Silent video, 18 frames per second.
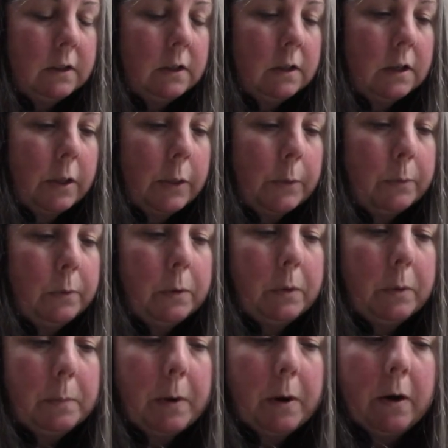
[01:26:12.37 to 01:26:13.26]
through
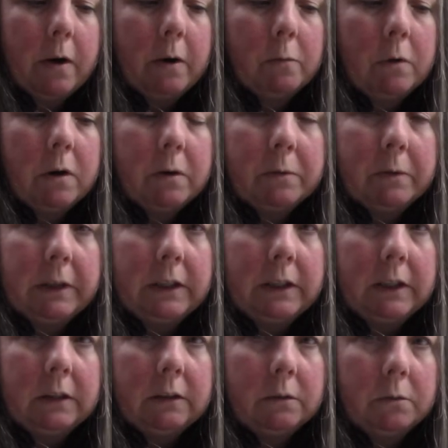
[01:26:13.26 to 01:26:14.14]
the part where
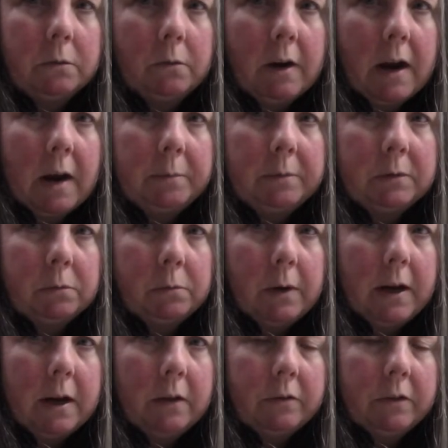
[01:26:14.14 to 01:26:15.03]
we wrapped
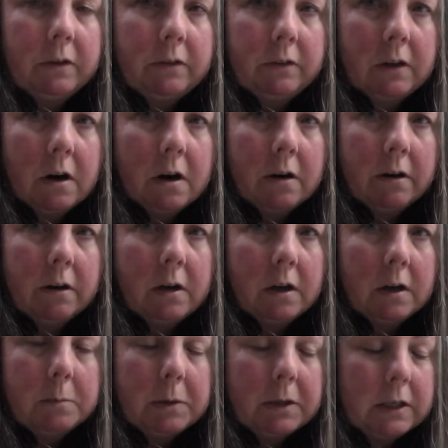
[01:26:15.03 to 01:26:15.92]
around this yarn
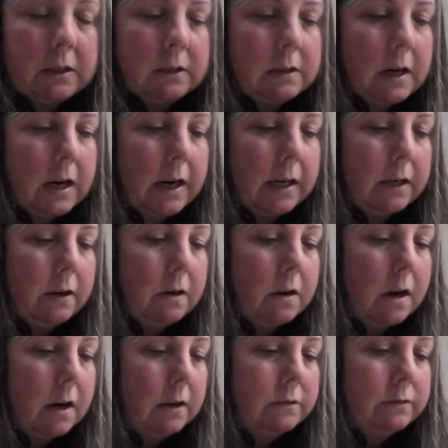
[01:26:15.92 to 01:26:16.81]
nub and tied it
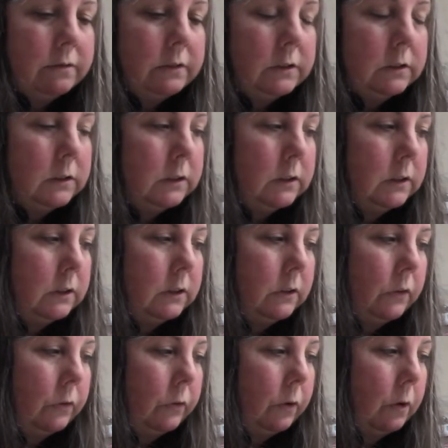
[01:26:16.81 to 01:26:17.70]
off.
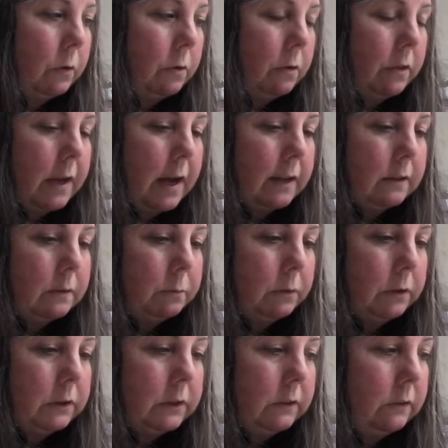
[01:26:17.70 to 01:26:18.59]
So that's
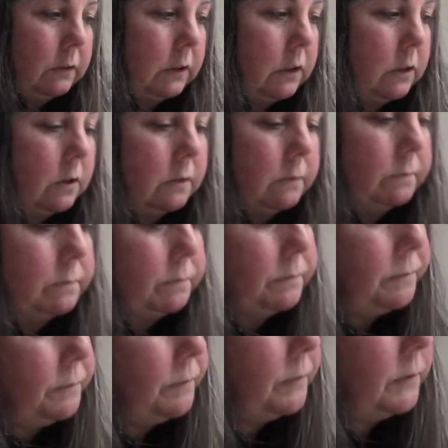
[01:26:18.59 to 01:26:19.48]
really secure.
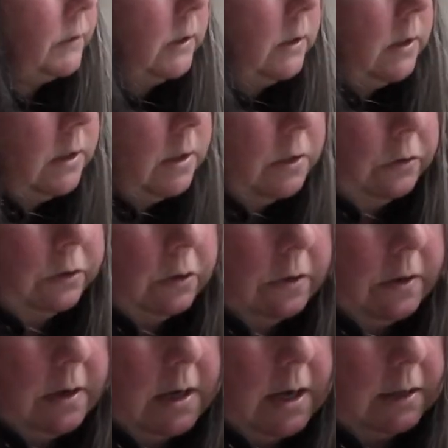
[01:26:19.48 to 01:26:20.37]
So
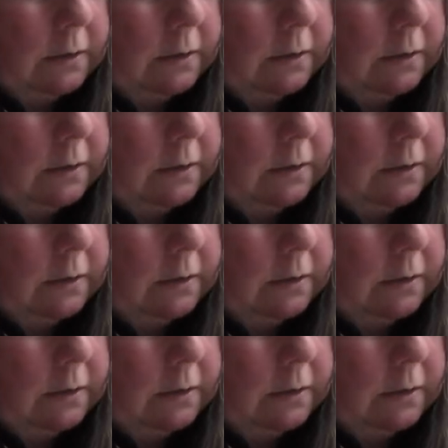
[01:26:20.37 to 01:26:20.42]
the next